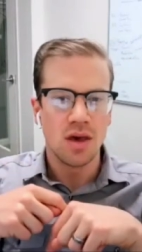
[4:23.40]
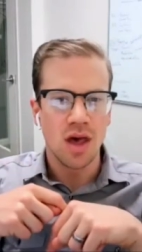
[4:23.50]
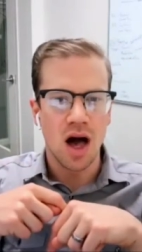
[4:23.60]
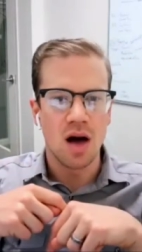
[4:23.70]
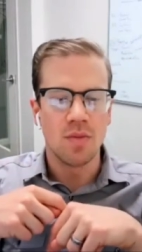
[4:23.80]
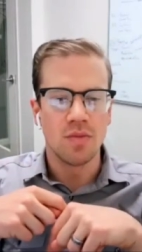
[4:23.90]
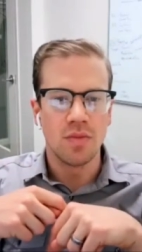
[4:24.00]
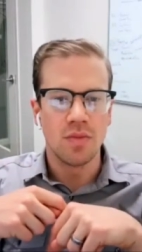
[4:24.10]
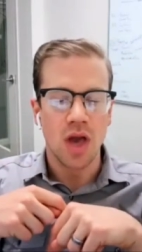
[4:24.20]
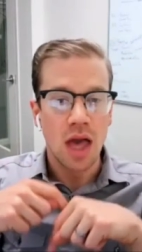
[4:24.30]
Um,
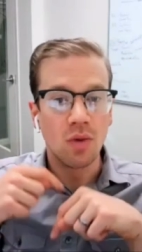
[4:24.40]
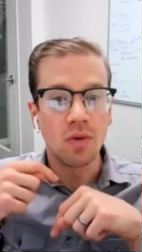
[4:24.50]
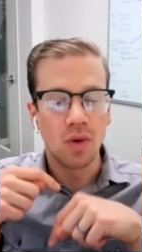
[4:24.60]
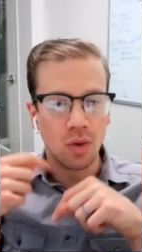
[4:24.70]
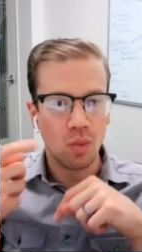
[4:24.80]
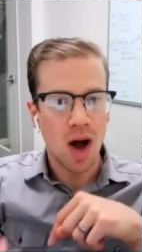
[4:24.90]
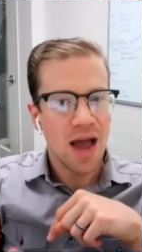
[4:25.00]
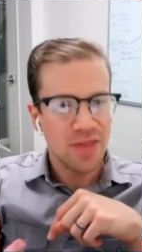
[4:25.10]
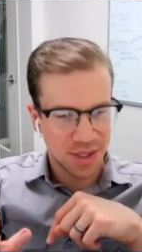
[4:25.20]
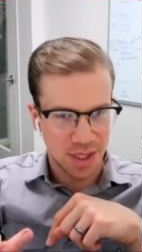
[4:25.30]
and when,
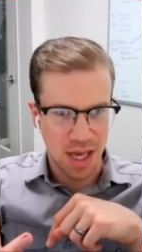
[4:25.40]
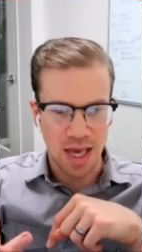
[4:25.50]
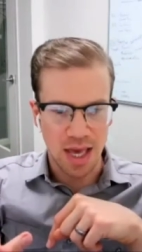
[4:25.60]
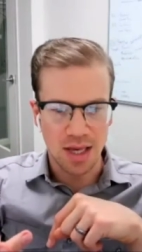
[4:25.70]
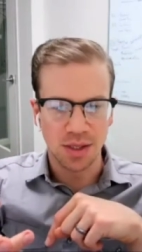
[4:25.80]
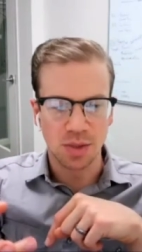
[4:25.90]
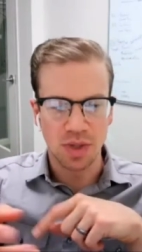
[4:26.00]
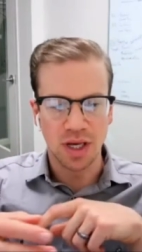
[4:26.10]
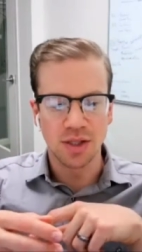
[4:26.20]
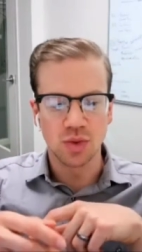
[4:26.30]
why that's the case is
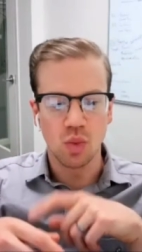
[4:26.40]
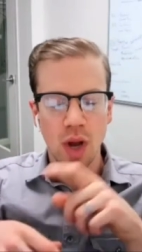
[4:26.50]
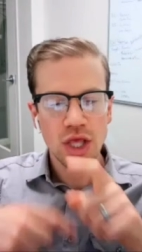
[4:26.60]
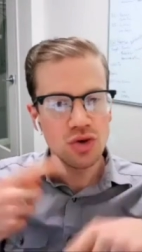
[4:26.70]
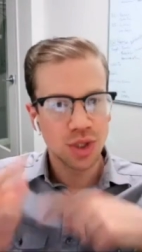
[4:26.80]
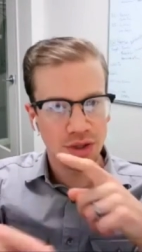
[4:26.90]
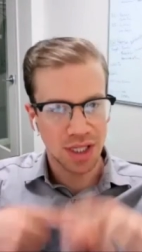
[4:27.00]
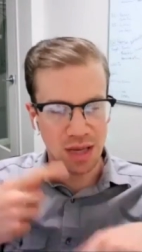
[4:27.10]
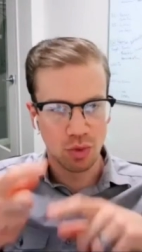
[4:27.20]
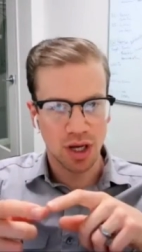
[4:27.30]
because when you start to
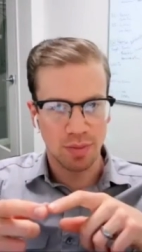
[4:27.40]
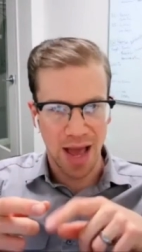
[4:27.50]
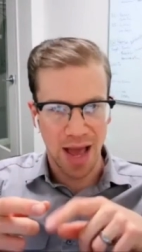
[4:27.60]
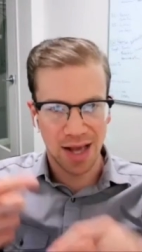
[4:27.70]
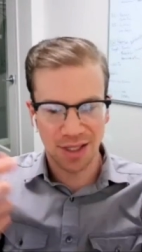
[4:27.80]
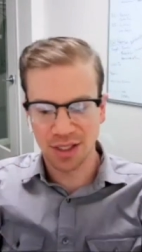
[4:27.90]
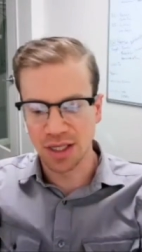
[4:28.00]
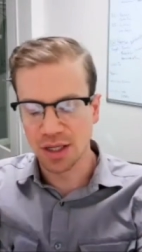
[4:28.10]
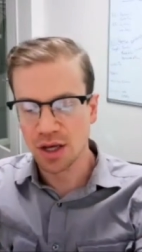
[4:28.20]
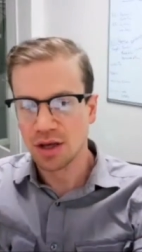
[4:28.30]
get more
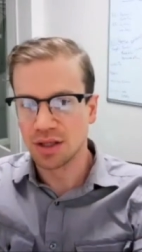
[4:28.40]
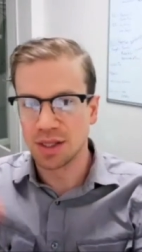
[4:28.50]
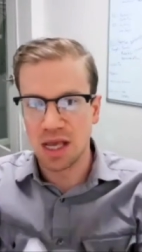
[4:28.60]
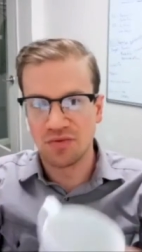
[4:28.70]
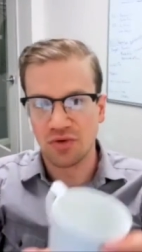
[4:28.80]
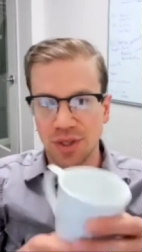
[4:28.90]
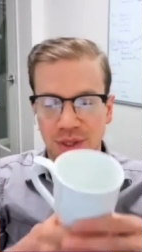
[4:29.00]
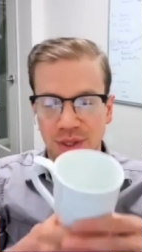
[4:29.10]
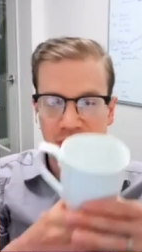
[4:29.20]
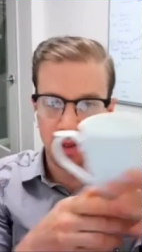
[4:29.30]
capacity to say, for
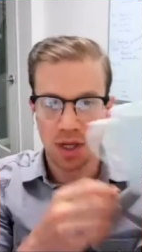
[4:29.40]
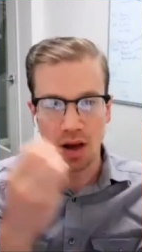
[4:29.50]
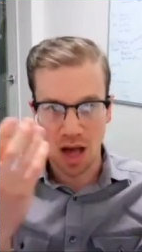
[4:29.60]
instance,